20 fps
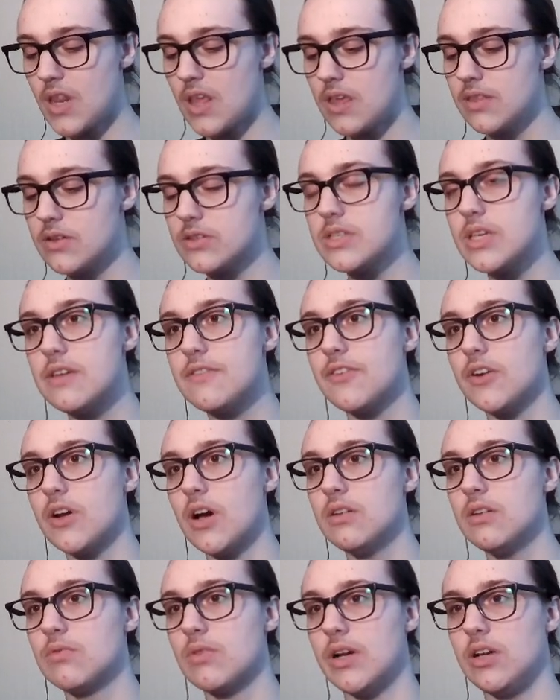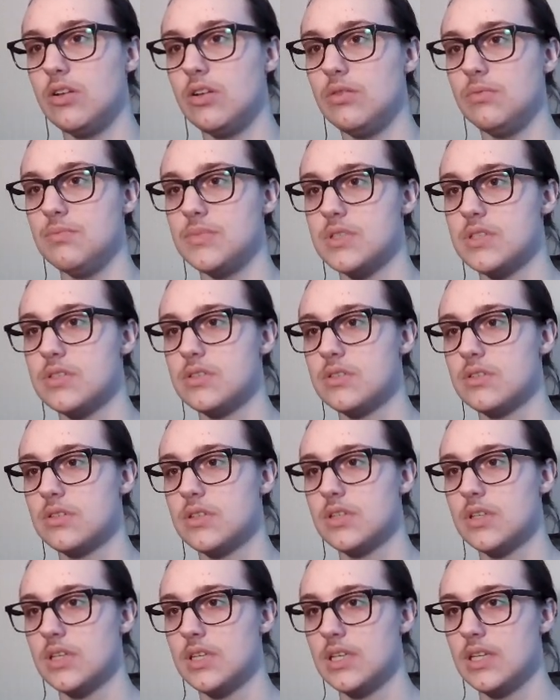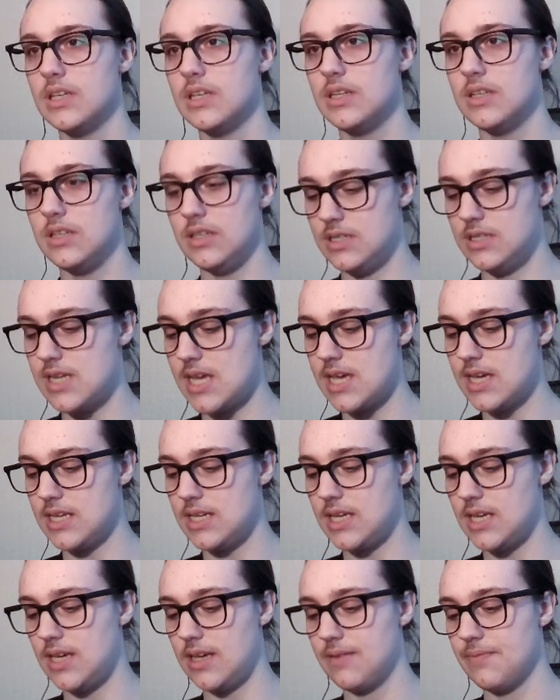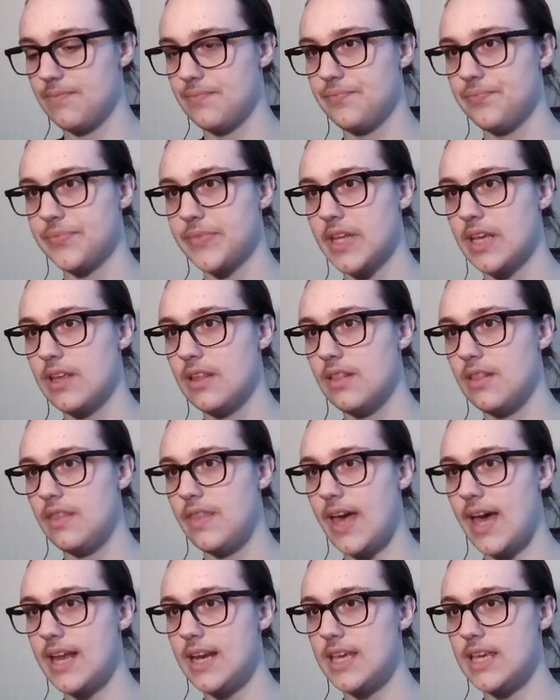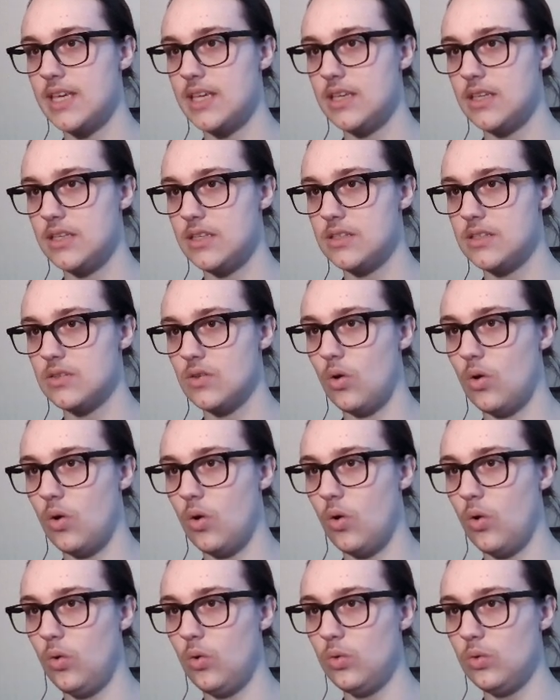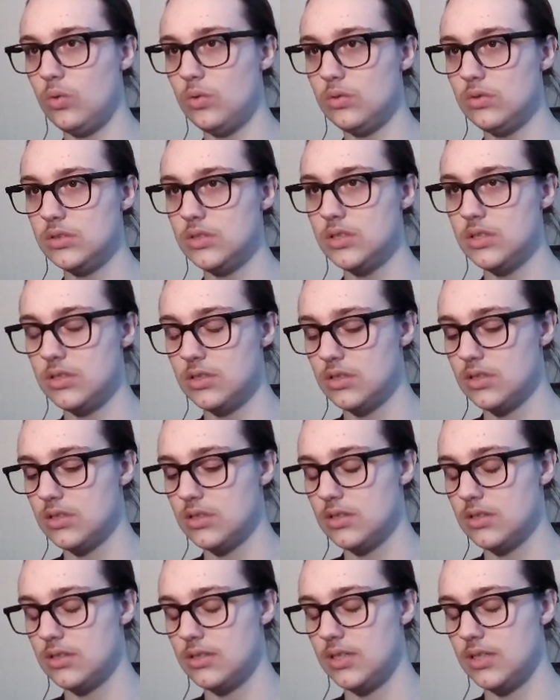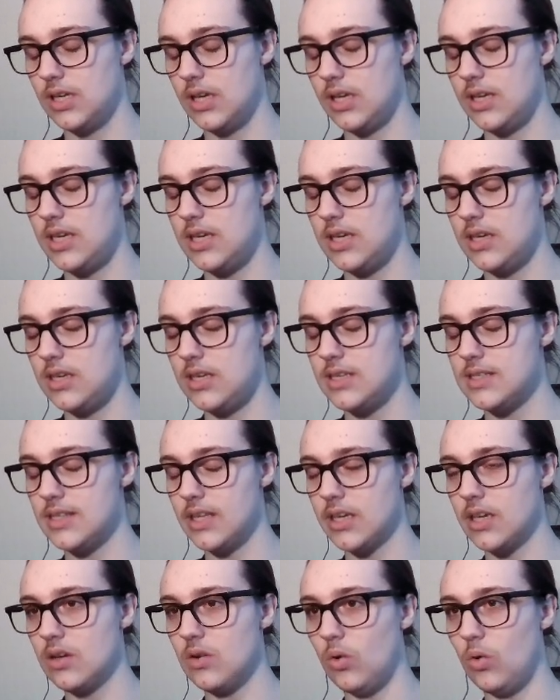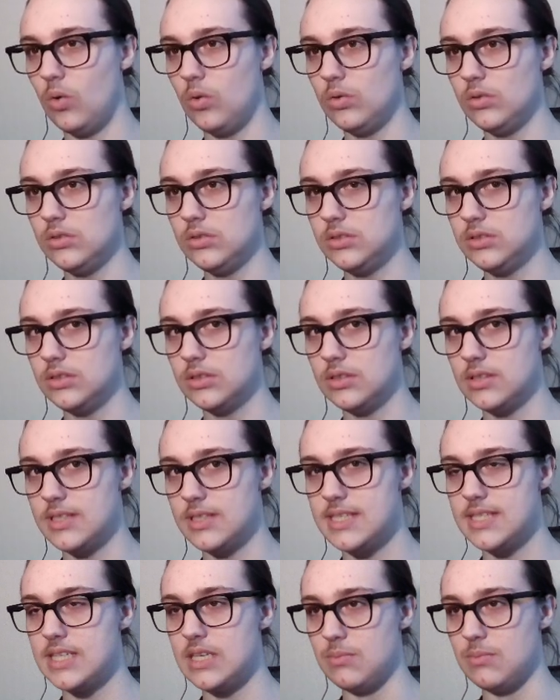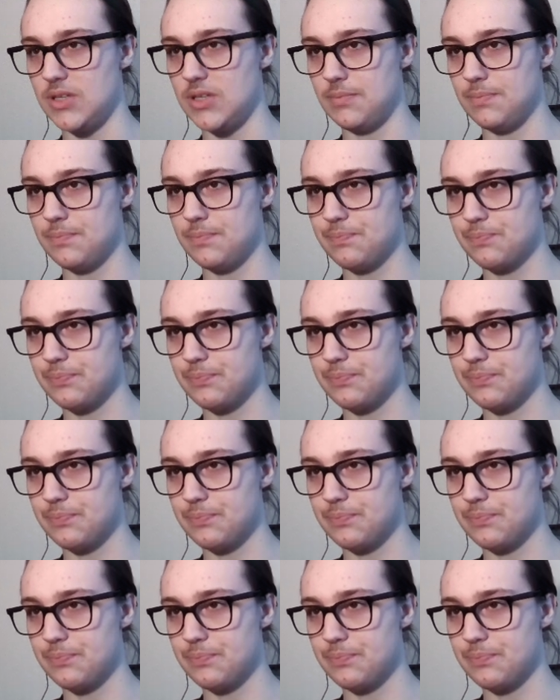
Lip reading: There's a Forgotten Realms deity that is old. He's like an old seaman.